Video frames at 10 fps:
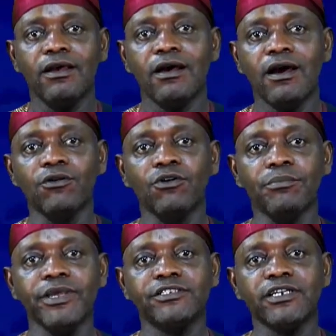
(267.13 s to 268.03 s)
Aro
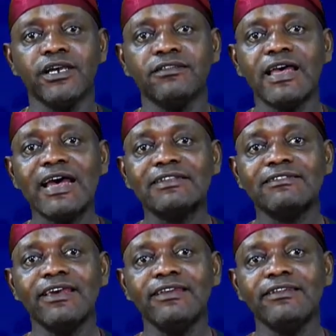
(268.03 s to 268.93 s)
merchants
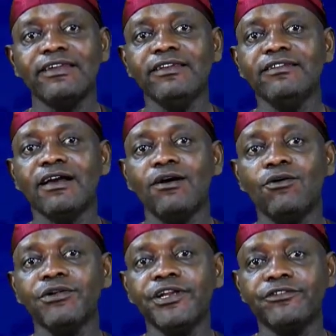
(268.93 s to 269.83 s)
acted in their
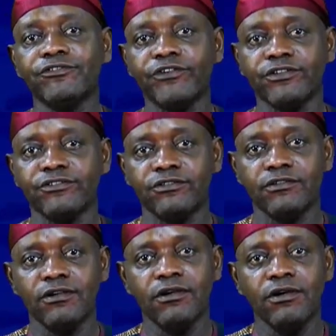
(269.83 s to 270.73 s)
own interests,
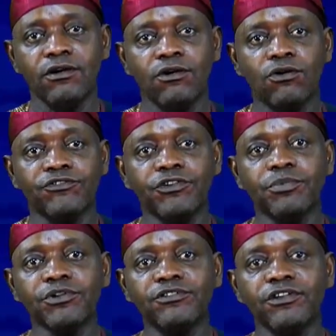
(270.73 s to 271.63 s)

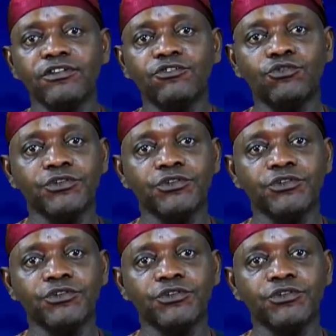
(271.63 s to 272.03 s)
contributing to the